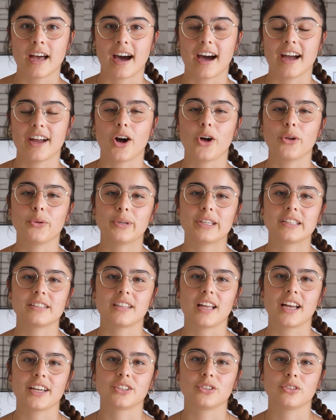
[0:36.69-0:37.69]
I always
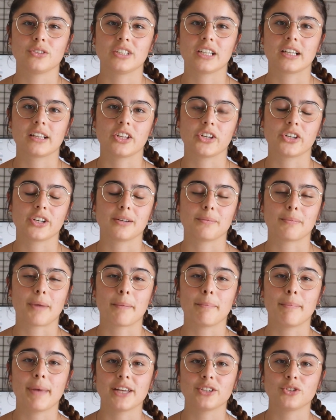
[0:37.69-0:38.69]
like to declutter
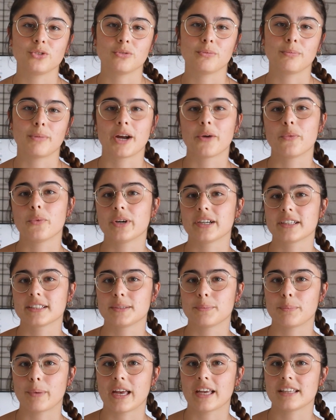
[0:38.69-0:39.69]
my bedroom, my
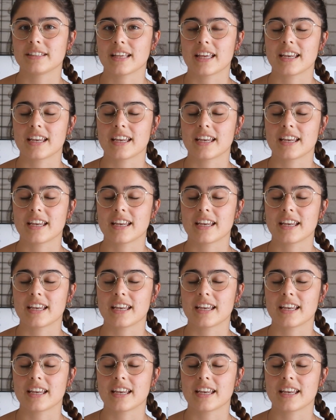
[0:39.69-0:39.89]
workspace,